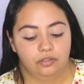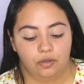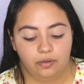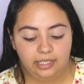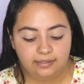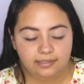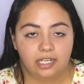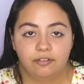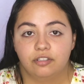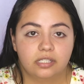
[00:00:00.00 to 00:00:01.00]
So
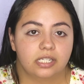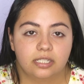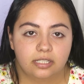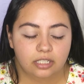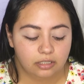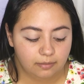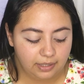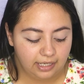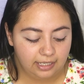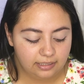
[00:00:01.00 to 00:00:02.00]
instead of using concealer on
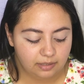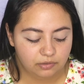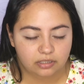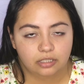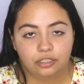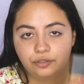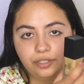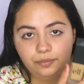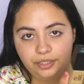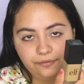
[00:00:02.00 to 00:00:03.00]
my eyes, I'm just gonna go
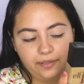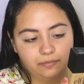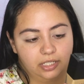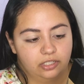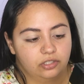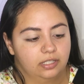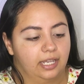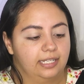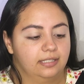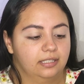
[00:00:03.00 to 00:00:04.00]
in with the foundation.
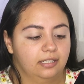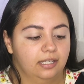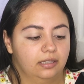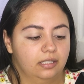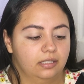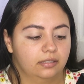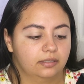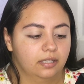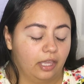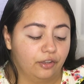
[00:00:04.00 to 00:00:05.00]
I did get
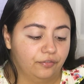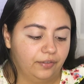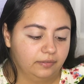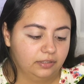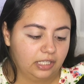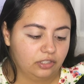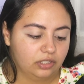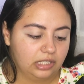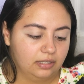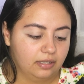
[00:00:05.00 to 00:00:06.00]
this E.L.F
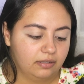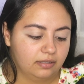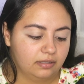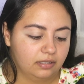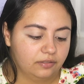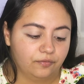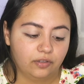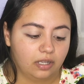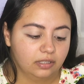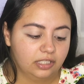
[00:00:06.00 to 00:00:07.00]
foundation. This is
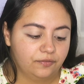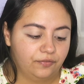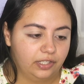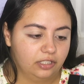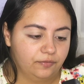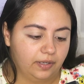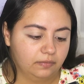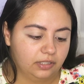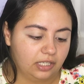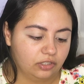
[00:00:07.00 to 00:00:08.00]
Flawless Finish
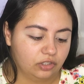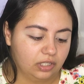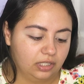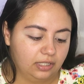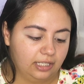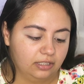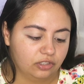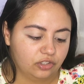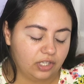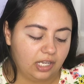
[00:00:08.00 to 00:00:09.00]
foundation in the
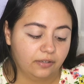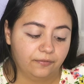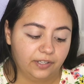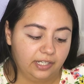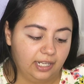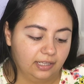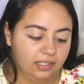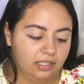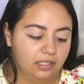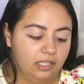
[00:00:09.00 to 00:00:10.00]
shade
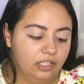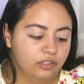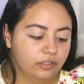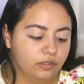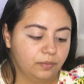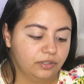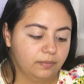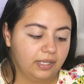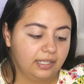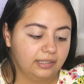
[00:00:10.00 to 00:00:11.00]
Vanilla. So it's supposed
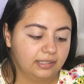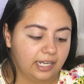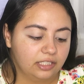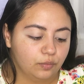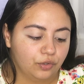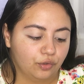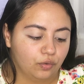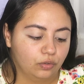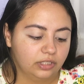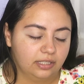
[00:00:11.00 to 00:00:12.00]
to be a light with
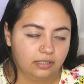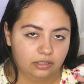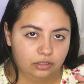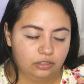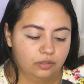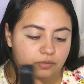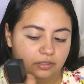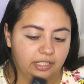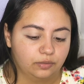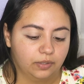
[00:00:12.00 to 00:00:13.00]
golden undertone,
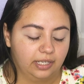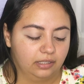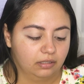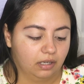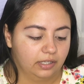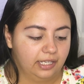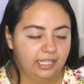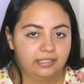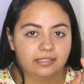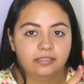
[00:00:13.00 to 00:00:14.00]
so that's why I got it.
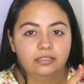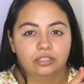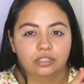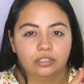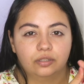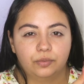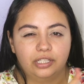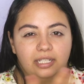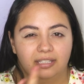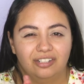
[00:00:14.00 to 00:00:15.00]
It doesn't look,
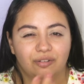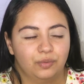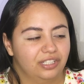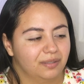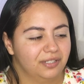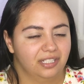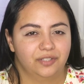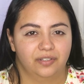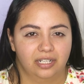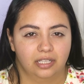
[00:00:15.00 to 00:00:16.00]
when you know, when somebody says
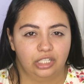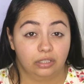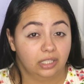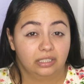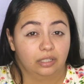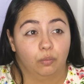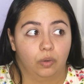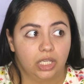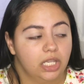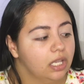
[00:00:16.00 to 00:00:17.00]
vanilla, you think like
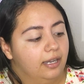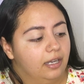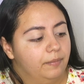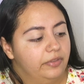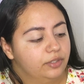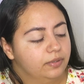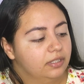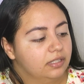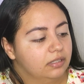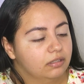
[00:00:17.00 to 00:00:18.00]
white. This one
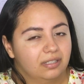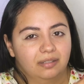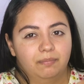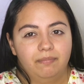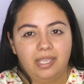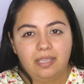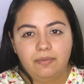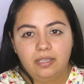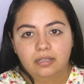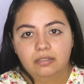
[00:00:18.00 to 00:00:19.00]
does look
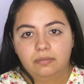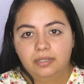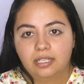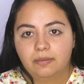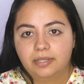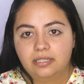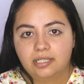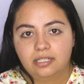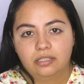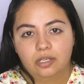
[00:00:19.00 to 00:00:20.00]
maybe a little bit like my
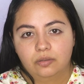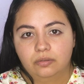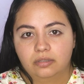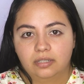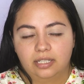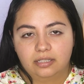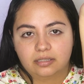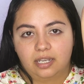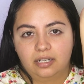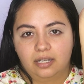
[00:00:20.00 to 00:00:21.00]
skin tone.
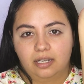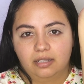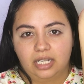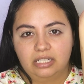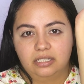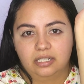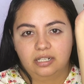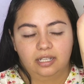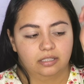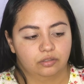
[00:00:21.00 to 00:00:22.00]
That's kind of how like I did
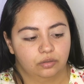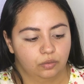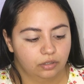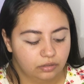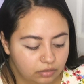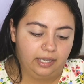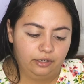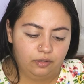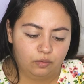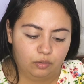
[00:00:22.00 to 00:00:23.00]
it at the stores. How
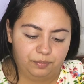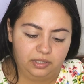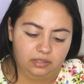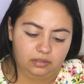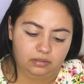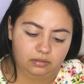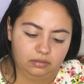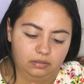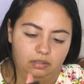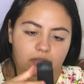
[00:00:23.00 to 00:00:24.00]
do you open this?
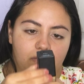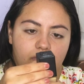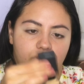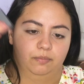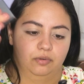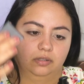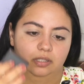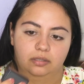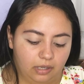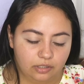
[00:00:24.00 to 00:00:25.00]
Oh, you pull
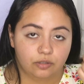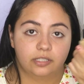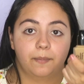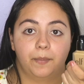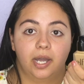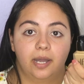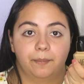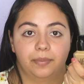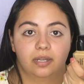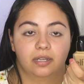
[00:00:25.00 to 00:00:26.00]
it. Okay, so it's a pump.